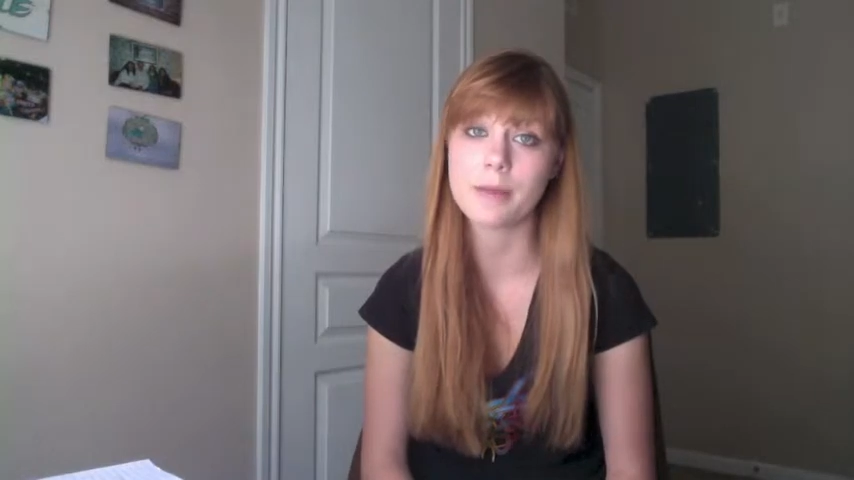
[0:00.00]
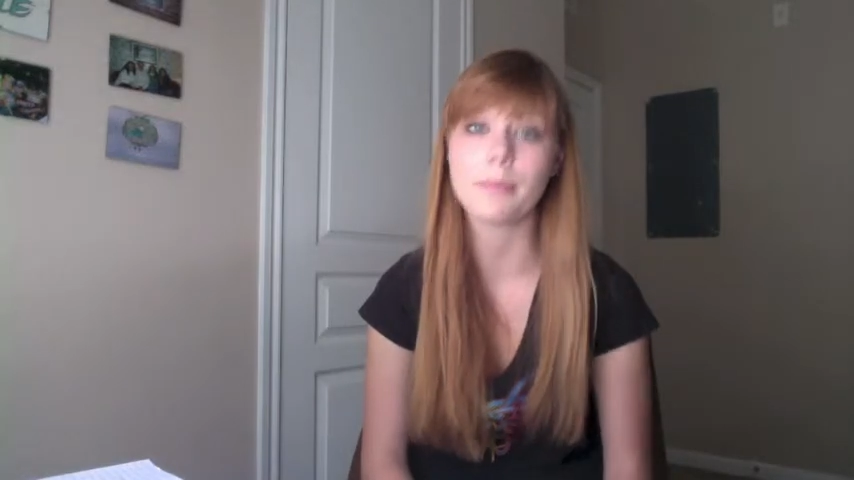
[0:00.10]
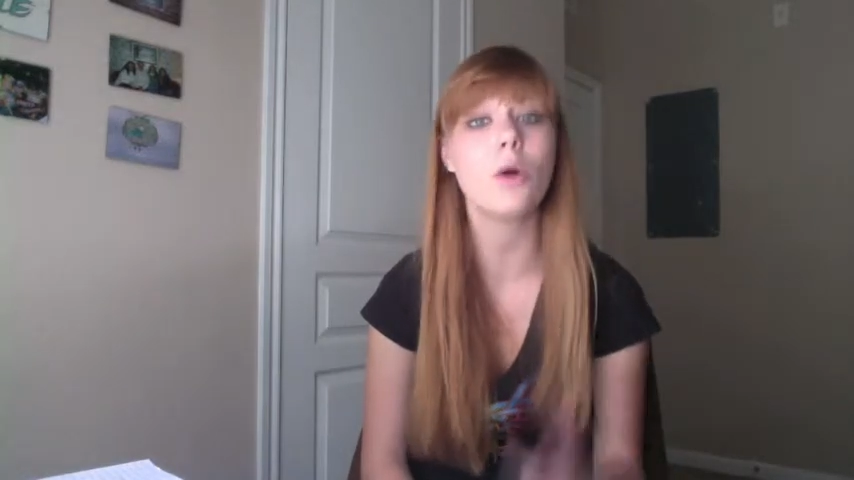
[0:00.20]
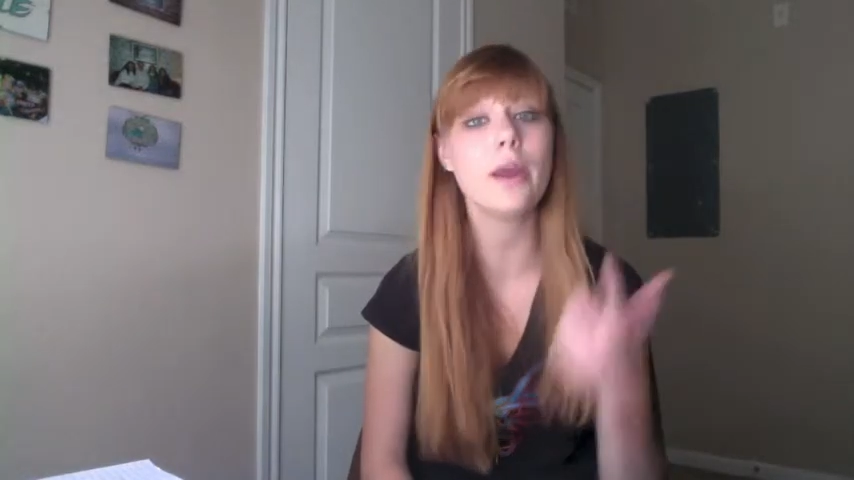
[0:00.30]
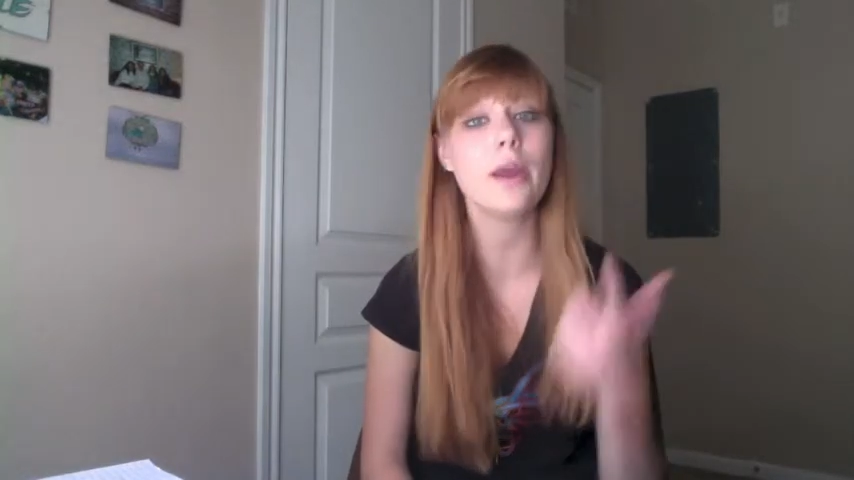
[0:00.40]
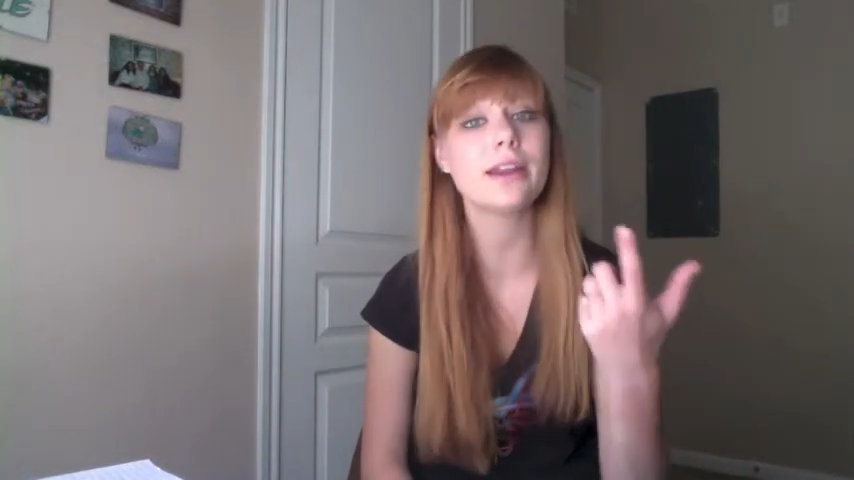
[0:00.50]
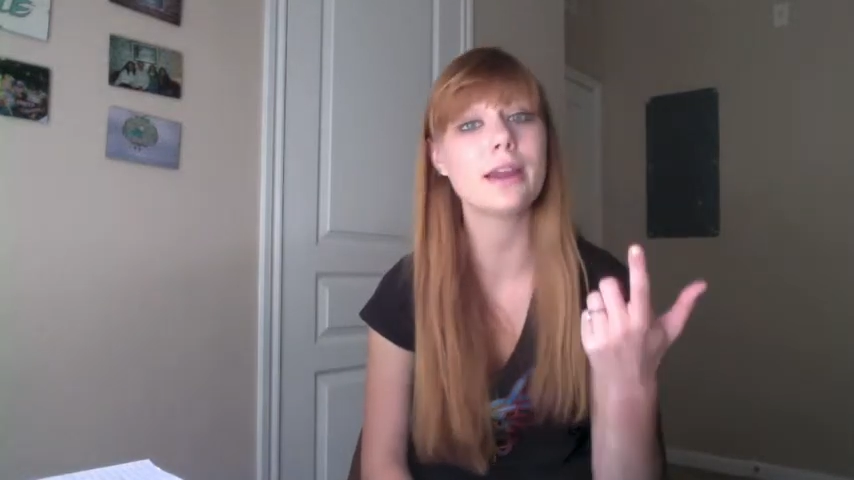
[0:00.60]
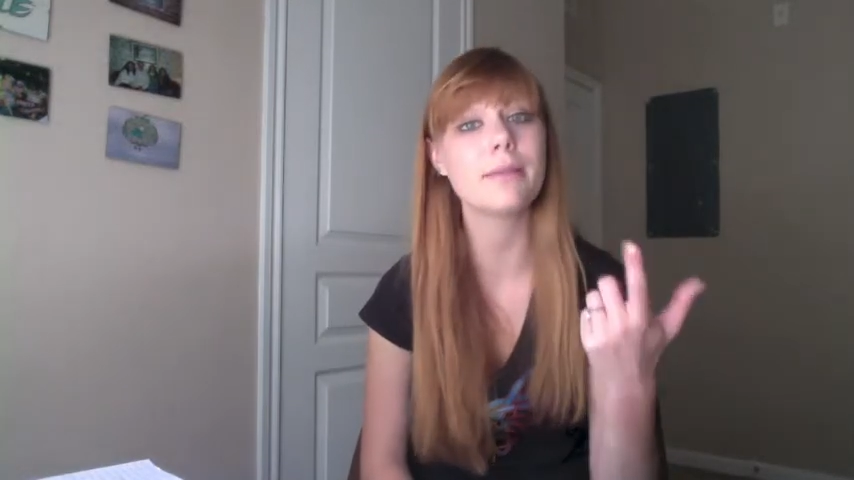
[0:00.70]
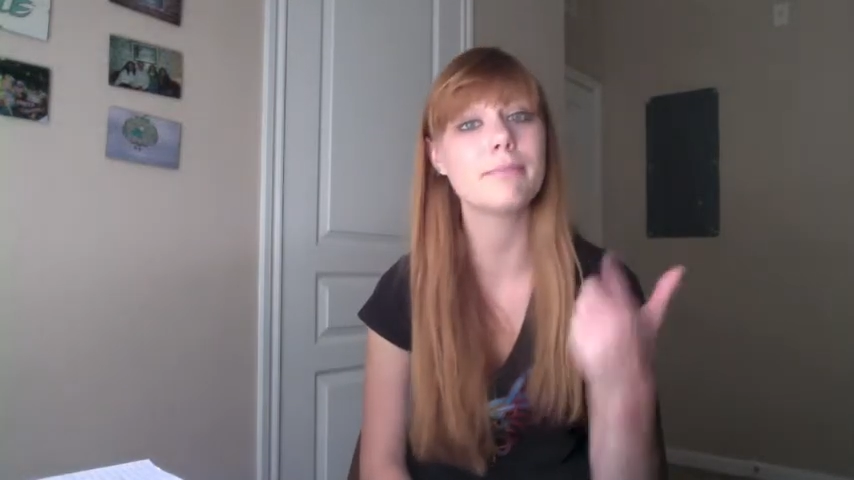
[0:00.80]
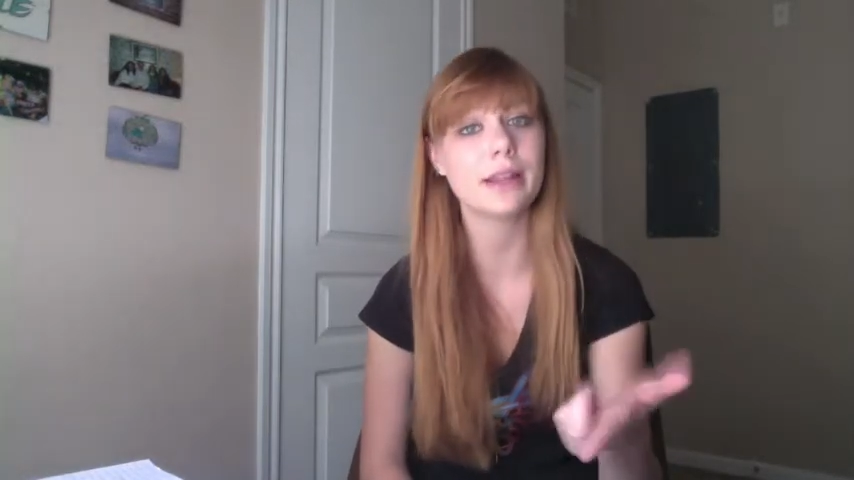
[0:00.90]
Oh, and
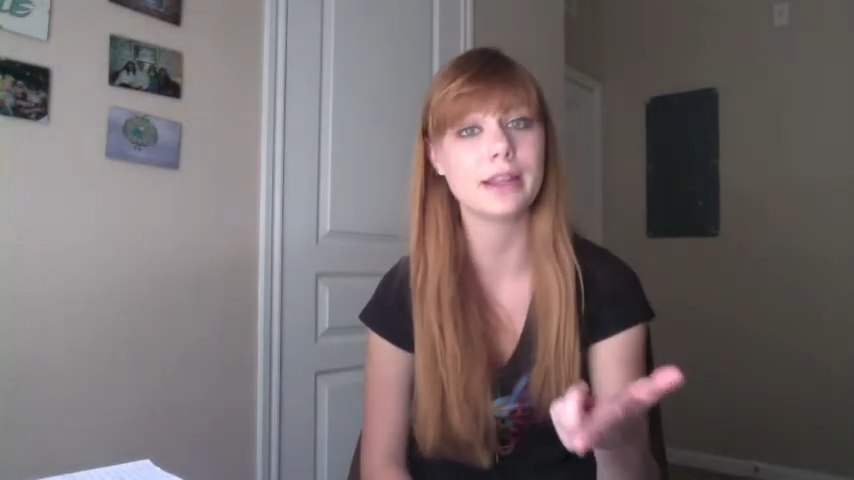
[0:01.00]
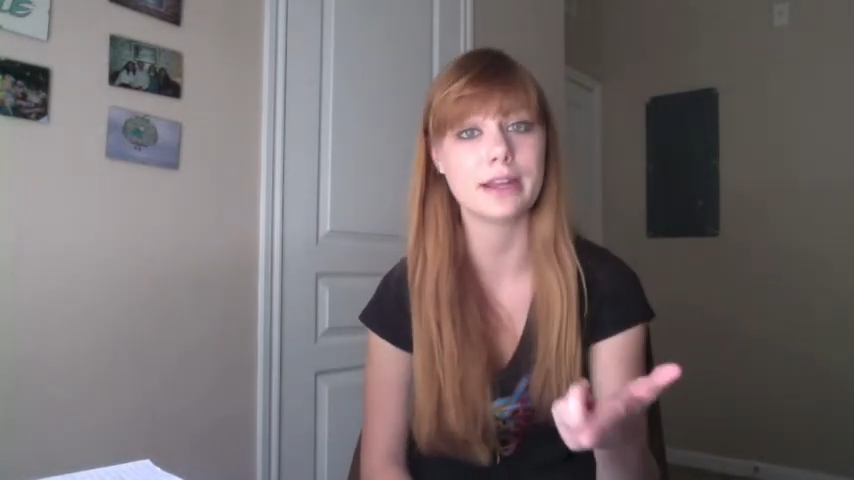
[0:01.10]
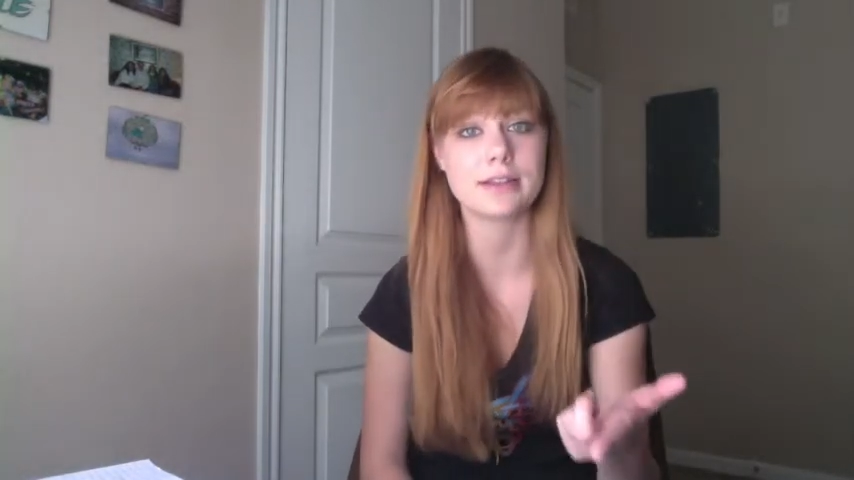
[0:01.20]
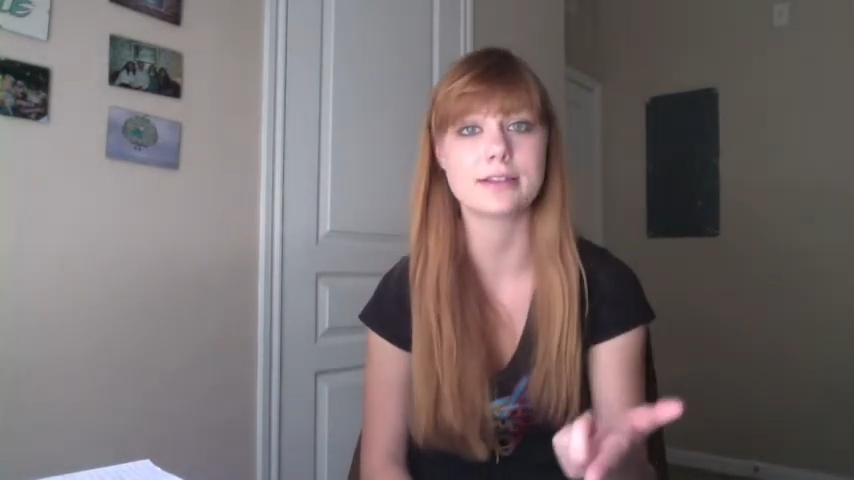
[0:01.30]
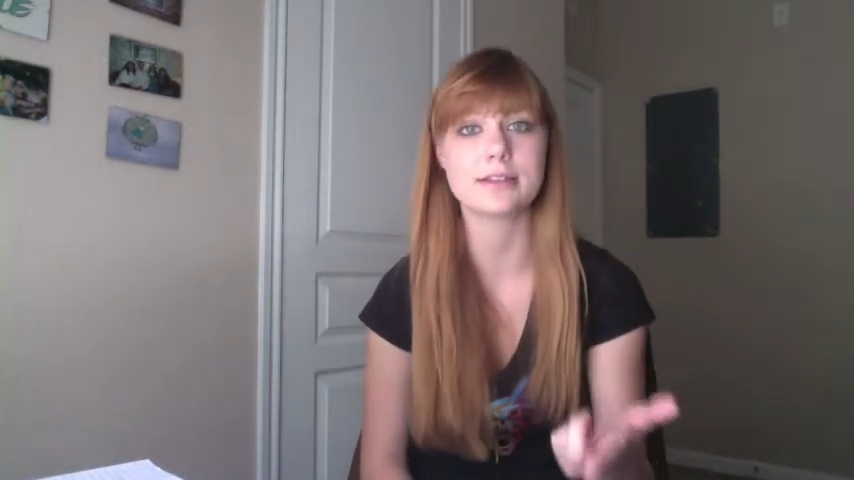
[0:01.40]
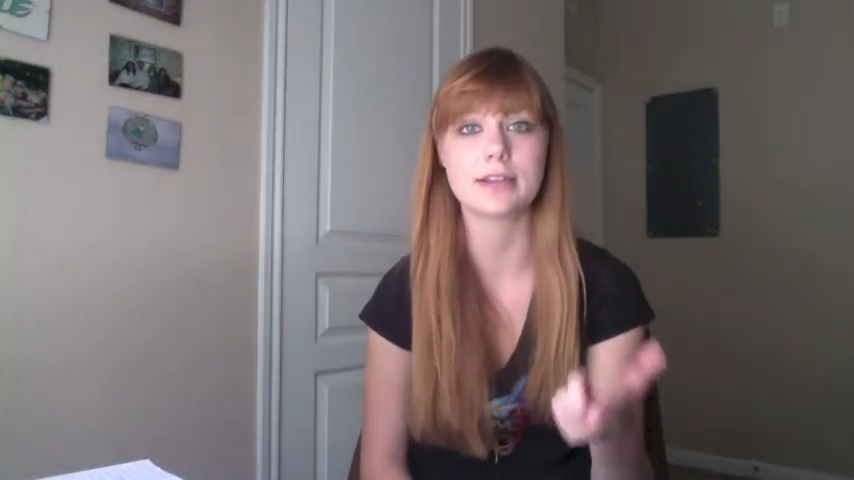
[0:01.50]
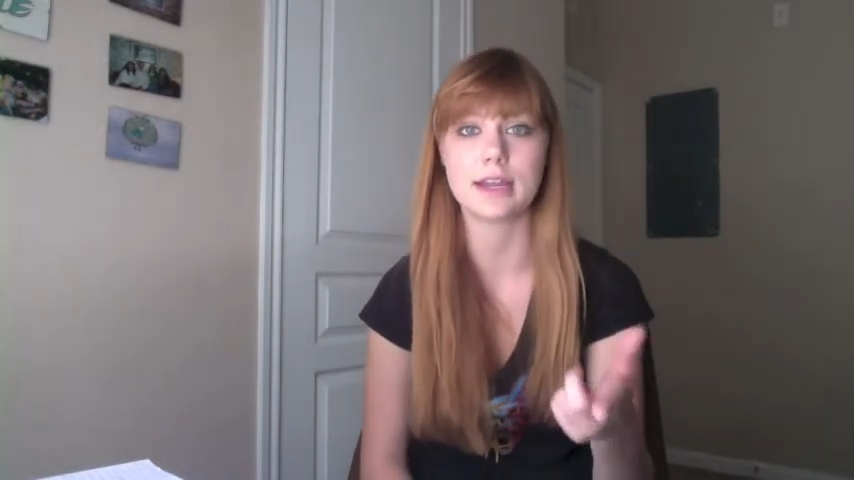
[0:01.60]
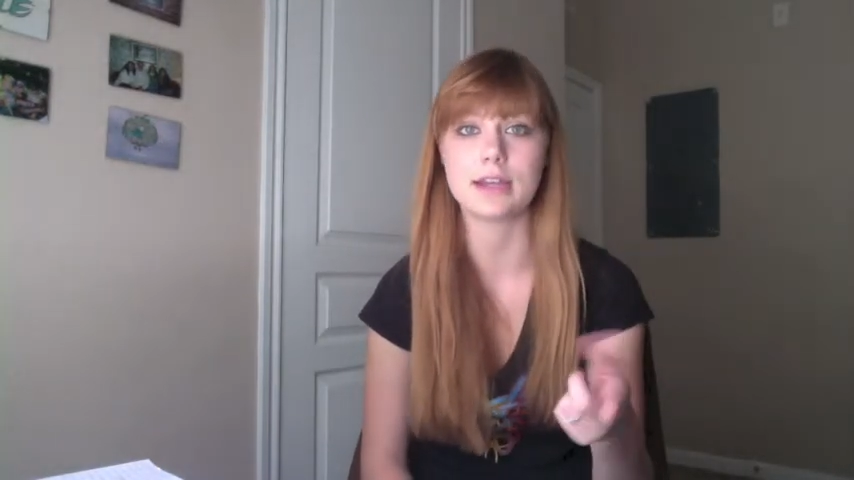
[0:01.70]
I belly danced today,